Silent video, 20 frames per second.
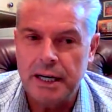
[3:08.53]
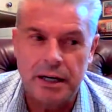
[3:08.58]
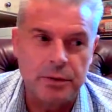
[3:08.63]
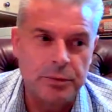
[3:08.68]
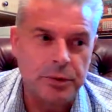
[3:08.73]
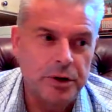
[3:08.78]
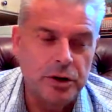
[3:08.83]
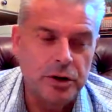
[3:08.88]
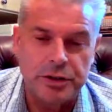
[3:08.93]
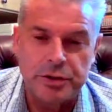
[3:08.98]

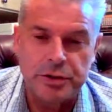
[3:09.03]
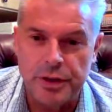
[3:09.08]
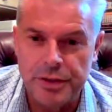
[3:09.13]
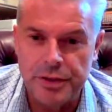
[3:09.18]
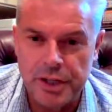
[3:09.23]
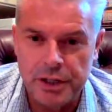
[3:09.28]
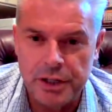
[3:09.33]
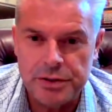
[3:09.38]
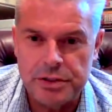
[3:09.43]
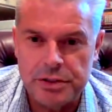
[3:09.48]
We've got to
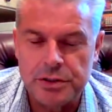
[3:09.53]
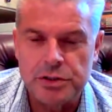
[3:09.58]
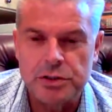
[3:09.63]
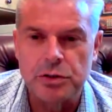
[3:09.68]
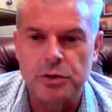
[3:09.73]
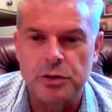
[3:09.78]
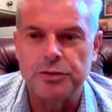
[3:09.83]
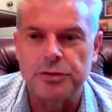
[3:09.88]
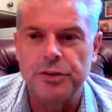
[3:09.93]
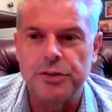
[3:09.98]
1,000
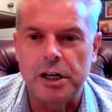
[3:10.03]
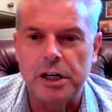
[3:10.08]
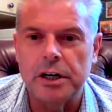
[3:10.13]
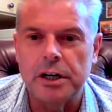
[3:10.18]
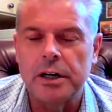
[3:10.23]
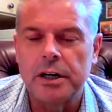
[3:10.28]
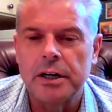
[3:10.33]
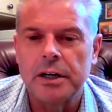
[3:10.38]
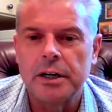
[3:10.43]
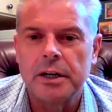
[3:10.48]
so
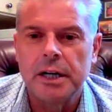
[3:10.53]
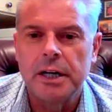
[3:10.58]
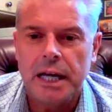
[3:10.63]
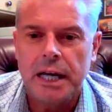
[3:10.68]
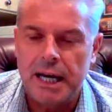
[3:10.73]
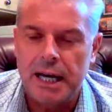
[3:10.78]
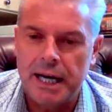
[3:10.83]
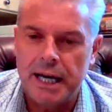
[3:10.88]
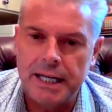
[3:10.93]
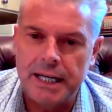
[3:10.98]
far.
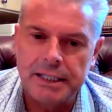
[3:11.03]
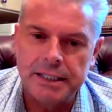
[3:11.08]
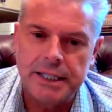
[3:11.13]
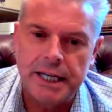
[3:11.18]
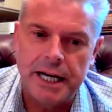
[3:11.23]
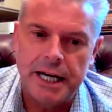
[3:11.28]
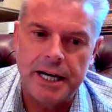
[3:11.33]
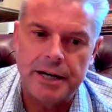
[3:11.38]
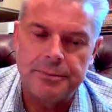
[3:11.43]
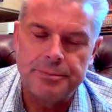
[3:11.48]
And
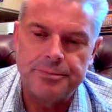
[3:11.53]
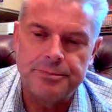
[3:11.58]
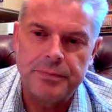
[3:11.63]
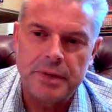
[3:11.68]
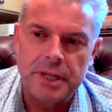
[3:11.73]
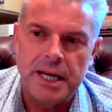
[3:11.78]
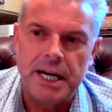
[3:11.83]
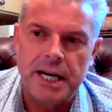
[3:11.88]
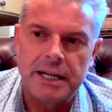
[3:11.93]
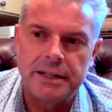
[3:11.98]

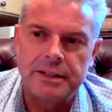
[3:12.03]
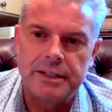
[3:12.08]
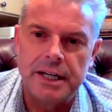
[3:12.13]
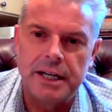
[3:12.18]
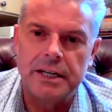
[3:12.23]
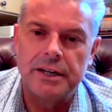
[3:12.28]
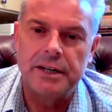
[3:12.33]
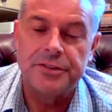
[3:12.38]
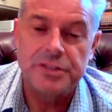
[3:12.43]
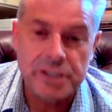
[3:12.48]

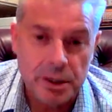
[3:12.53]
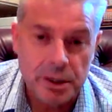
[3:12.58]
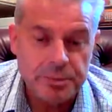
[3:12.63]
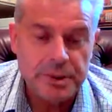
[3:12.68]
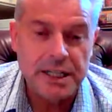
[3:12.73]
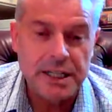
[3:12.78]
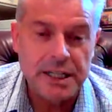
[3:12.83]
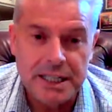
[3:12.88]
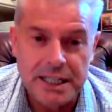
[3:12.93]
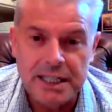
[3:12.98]
if
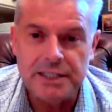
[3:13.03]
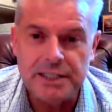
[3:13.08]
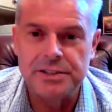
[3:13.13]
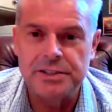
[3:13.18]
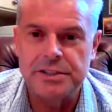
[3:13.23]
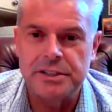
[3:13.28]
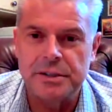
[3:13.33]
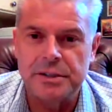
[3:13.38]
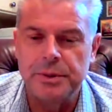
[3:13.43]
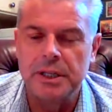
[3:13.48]
somebody needs
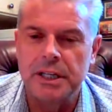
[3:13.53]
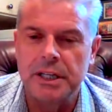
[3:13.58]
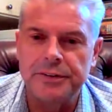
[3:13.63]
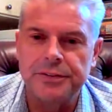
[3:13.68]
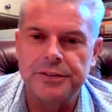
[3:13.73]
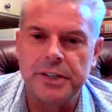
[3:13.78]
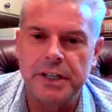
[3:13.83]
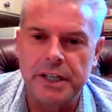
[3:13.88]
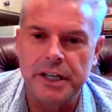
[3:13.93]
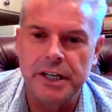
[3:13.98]
to be
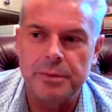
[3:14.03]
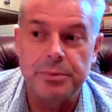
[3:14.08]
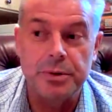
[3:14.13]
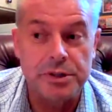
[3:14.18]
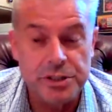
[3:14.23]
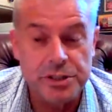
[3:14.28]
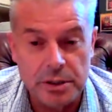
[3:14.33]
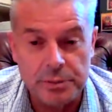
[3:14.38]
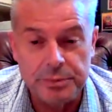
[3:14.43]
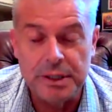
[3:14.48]
lifted up or
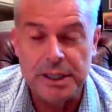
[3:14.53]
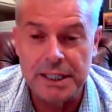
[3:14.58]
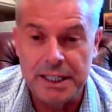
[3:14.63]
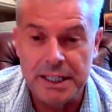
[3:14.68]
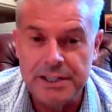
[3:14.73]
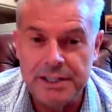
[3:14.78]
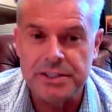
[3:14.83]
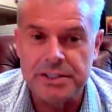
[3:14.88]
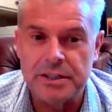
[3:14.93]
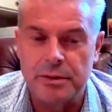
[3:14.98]
somebody
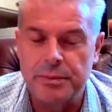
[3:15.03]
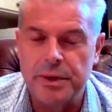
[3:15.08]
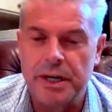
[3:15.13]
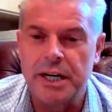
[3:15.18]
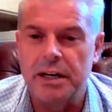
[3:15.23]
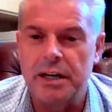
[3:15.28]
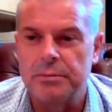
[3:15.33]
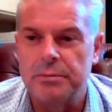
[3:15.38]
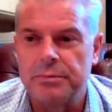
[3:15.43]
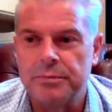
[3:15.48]
needs some
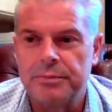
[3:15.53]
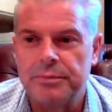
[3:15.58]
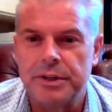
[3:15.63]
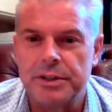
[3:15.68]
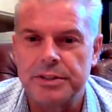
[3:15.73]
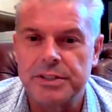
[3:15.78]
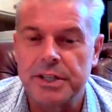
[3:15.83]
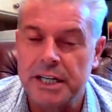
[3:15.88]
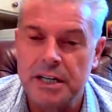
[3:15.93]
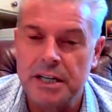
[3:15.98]
help,
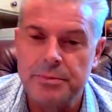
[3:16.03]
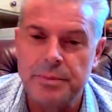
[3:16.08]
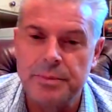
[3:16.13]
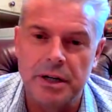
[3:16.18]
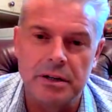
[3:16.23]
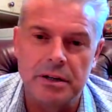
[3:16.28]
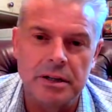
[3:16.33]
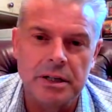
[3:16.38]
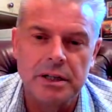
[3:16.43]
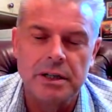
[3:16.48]
there's an
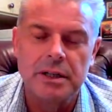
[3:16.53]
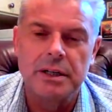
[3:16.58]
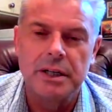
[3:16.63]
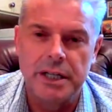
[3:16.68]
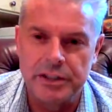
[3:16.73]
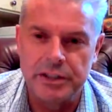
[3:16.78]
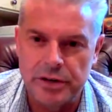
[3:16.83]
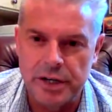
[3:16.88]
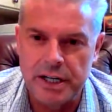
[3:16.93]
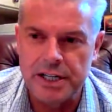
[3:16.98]
email
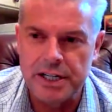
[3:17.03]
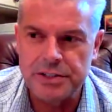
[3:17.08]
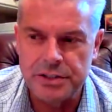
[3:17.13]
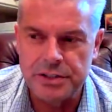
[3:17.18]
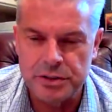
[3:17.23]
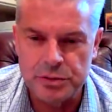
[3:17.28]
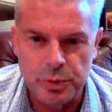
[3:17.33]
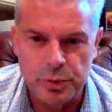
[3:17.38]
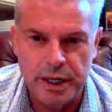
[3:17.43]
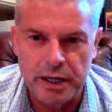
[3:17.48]
address
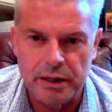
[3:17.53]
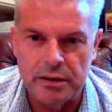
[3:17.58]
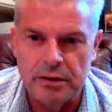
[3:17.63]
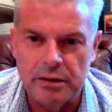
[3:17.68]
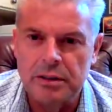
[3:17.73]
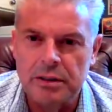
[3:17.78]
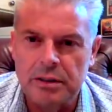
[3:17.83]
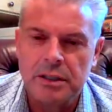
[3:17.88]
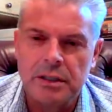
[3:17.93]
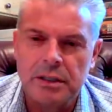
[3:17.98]
as well.
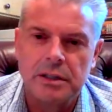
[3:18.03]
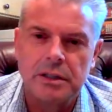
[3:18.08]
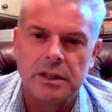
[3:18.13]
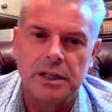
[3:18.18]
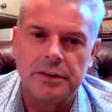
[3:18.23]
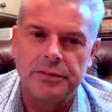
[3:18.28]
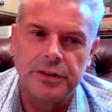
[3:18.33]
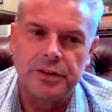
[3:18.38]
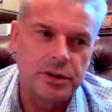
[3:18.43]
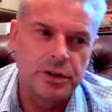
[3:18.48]

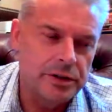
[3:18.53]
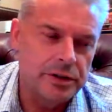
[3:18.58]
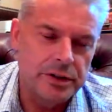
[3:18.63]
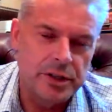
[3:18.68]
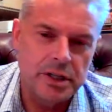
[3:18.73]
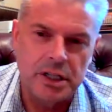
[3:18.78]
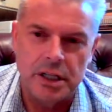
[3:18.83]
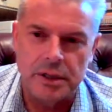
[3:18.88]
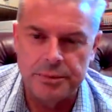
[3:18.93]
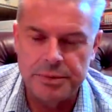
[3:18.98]
If you go to the
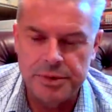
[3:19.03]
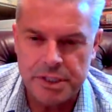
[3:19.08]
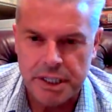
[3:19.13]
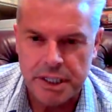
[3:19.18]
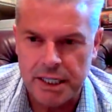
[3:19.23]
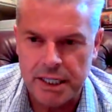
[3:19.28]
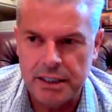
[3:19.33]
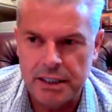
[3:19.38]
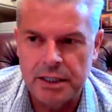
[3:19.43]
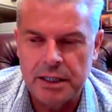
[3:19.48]
club
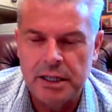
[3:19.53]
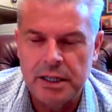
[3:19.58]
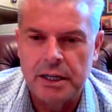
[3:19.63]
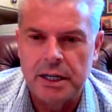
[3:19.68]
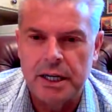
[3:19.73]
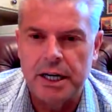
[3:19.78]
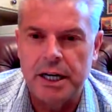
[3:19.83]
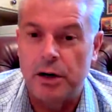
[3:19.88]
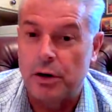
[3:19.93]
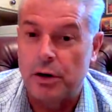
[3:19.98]
site
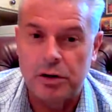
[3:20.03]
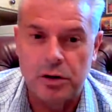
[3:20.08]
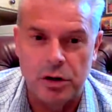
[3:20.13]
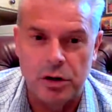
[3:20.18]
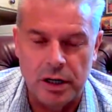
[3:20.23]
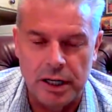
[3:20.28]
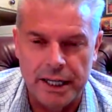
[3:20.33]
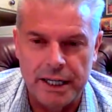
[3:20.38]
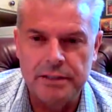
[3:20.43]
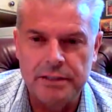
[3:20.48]
or
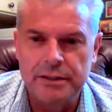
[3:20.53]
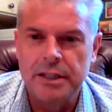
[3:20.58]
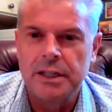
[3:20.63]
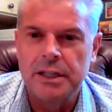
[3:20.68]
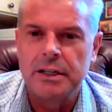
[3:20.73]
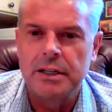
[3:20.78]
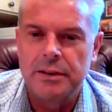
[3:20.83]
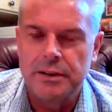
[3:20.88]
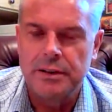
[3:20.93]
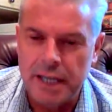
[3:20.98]
call in,
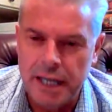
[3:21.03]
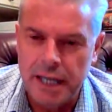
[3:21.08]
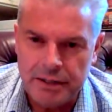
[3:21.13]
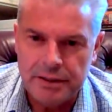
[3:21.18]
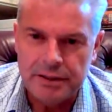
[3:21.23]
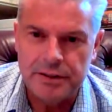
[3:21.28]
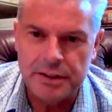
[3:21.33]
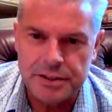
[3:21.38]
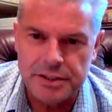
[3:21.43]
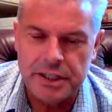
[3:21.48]
then
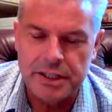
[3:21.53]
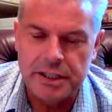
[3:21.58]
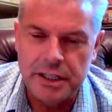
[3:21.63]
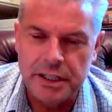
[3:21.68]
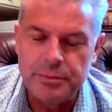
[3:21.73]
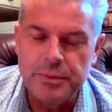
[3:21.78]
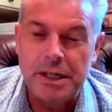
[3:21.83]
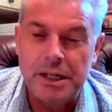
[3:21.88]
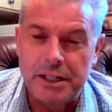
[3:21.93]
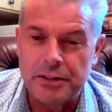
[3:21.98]
there's an
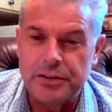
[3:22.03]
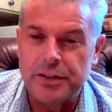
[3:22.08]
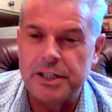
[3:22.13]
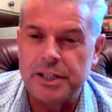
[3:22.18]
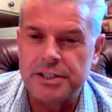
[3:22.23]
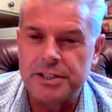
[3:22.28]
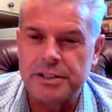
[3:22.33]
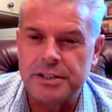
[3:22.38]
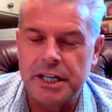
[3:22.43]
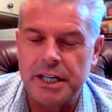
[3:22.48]
email
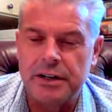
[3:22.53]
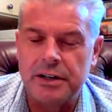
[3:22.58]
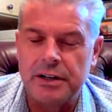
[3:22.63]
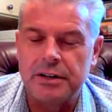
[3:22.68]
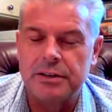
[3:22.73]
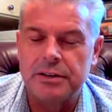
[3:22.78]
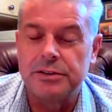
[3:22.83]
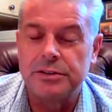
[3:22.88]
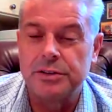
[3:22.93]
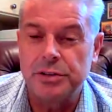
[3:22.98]
address
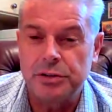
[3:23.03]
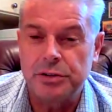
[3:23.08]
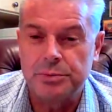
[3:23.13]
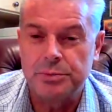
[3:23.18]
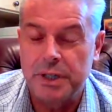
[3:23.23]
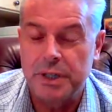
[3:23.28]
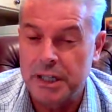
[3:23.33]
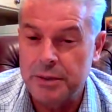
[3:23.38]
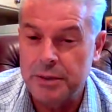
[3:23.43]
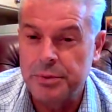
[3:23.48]
there to
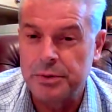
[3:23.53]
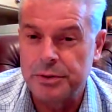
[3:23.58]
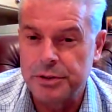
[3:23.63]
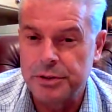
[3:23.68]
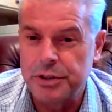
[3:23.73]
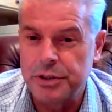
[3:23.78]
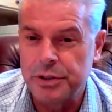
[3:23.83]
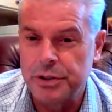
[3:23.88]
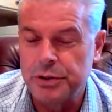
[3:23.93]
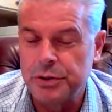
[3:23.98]
be able
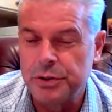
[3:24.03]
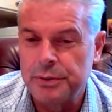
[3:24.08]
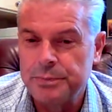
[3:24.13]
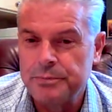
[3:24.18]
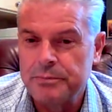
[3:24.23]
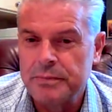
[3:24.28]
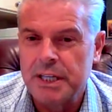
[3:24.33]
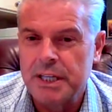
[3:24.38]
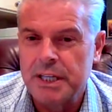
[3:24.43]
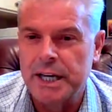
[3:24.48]
to,
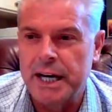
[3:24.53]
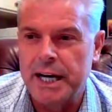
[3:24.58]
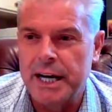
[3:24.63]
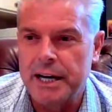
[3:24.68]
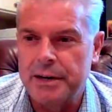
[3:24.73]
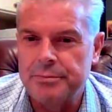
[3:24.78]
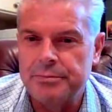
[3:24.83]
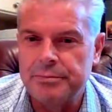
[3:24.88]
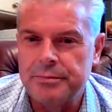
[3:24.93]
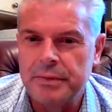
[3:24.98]

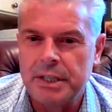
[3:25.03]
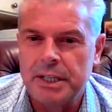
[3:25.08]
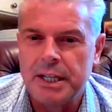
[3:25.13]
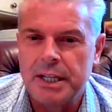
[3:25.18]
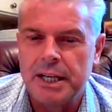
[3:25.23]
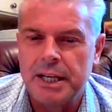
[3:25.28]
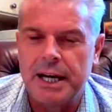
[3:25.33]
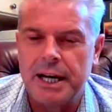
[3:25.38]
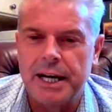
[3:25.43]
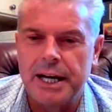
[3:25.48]

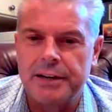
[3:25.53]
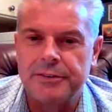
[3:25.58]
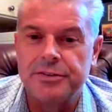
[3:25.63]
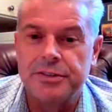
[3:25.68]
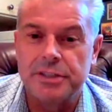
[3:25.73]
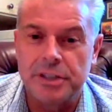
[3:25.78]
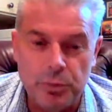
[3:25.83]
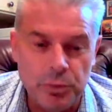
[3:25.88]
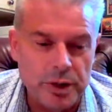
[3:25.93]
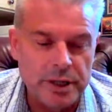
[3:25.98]
if
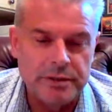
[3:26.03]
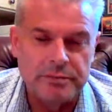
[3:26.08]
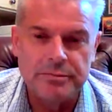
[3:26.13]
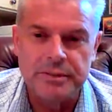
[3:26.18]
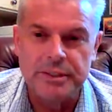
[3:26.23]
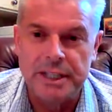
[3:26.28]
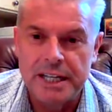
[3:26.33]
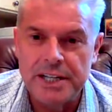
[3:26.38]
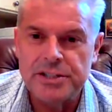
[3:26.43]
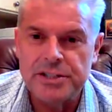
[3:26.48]
someone
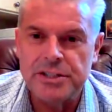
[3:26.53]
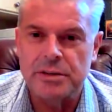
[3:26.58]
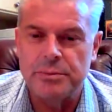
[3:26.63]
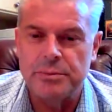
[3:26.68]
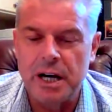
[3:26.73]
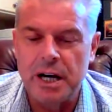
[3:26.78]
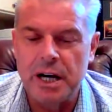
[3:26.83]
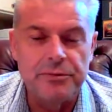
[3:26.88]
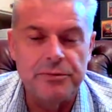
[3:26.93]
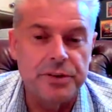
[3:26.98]
needs some
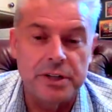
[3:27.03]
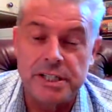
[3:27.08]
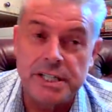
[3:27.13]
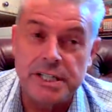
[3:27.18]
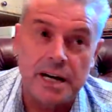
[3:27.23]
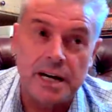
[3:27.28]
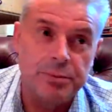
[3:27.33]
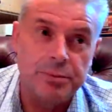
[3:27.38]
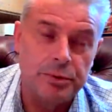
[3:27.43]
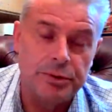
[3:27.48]
help. For
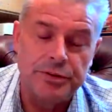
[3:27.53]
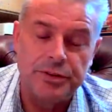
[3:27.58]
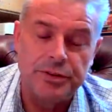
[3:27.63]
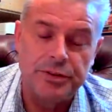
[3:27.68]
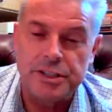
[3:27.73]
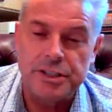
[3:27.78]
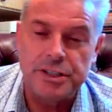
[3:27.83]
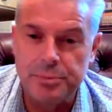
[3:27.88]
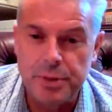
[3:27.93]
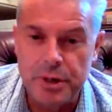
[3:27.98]
example, we've had
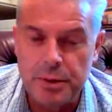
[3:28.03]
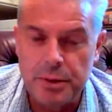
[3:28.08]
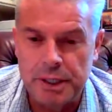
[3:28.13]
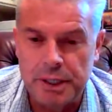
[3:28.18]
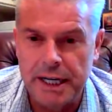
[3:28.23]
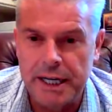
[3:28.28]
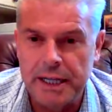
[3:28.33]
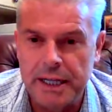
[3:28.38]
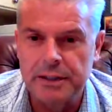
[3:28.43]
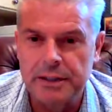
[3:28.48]
some people
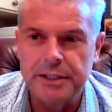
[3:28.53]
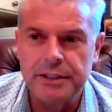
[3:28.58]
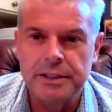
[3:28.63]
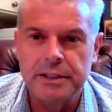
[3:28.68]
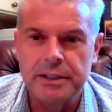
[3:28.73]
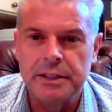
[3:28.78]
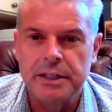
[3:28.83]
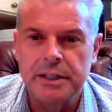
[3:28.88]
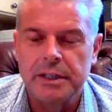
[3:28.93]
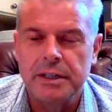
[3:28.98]
in England
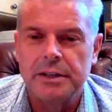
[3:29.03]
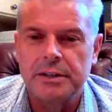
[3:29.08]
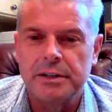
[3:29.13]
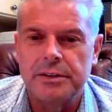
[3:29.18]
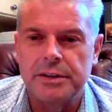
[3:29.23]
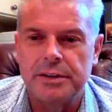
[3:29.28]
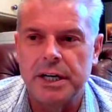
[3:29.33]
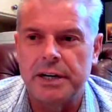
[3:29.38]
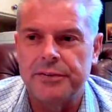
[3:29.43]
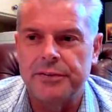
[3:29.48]

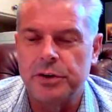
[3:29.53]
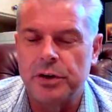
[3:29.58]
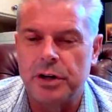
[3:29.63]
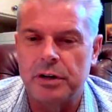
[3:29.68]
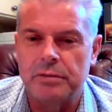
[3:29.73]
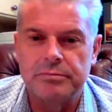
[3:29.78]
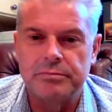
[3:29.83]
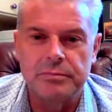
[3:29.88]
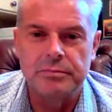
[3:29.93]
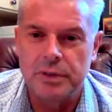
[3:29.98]
that have
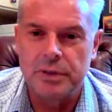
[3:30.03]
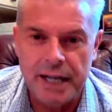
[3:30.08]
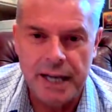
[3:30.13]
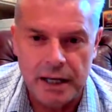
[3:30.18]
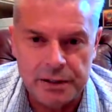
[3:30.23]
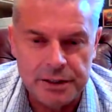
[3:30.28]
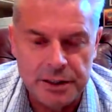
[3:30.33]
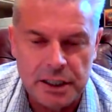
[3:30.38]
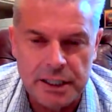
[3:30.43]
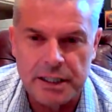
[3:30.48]
got
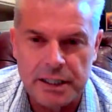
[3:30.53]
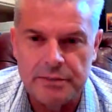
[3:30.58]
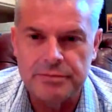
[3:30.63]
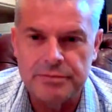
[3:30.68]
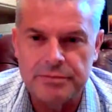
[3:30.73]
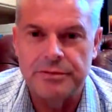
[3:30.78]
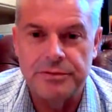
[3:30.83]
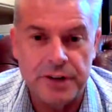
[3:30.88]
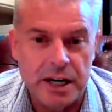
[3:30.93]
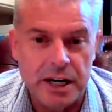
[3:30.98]
elderly
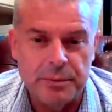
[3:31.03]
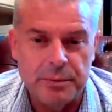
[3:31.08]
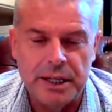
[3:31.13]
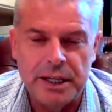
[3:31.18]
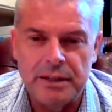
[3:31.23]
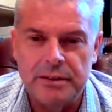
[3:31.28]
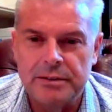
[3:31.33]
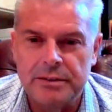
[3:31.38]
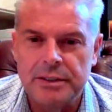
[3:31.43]
family,